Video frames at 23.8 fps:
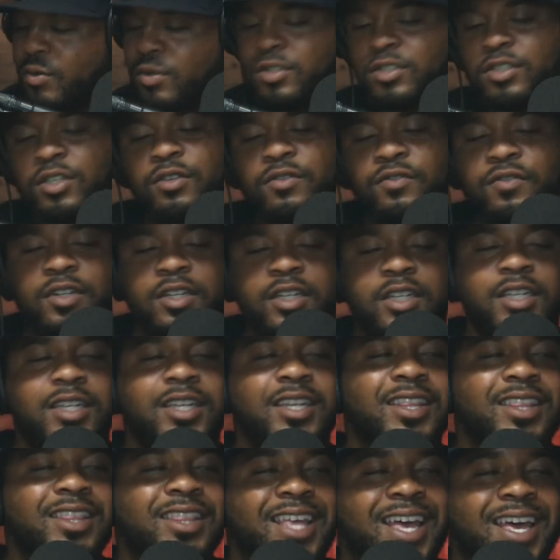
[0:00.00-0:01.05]
what's so funny?
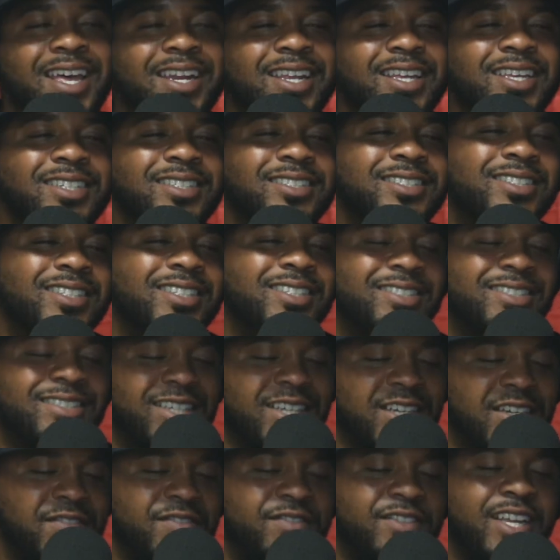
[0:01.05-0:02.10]
That is the
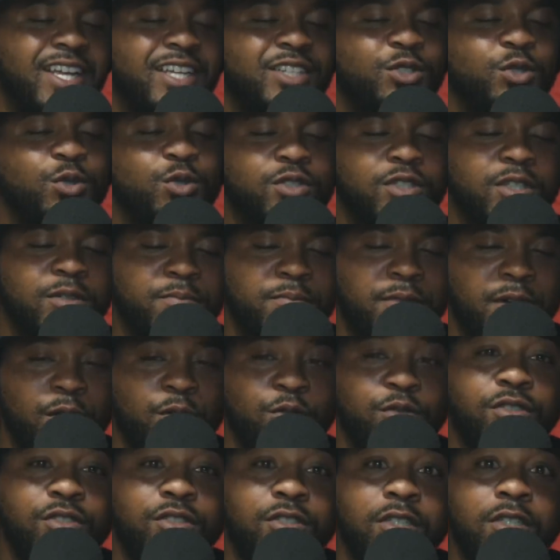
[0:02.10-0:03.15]
stuff that you're
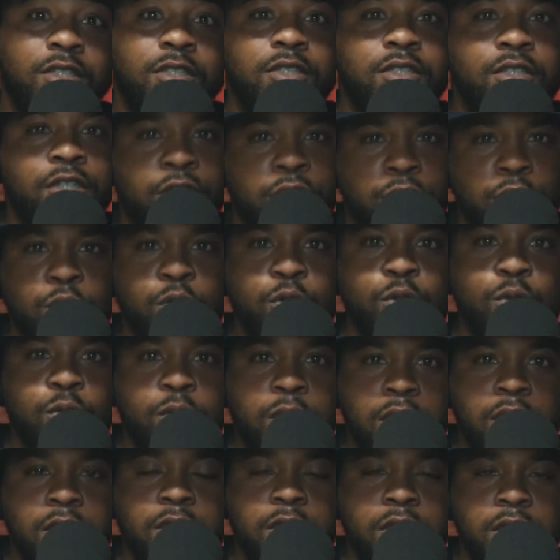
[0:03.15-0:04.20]
supposed to do.
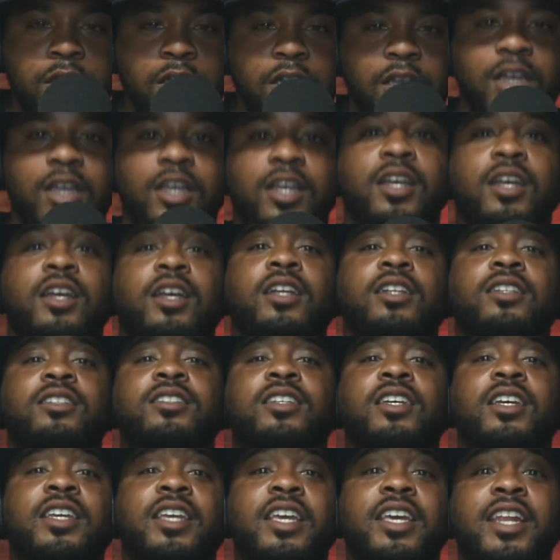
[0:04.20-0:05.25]
Yeah. Yeah.
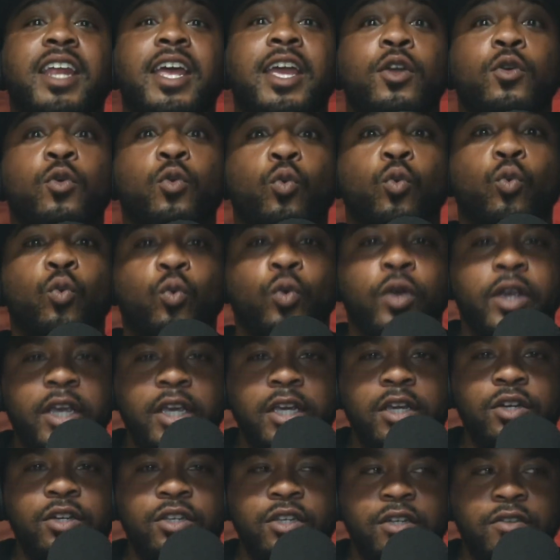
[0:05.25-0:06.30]
To get a
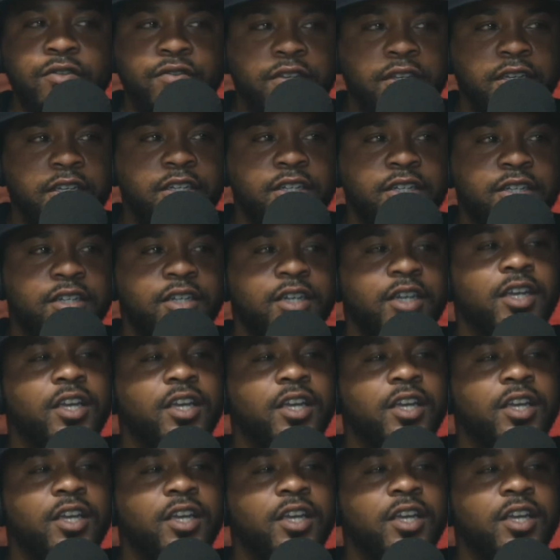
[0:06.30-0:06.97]
ring on your finger. Yeah.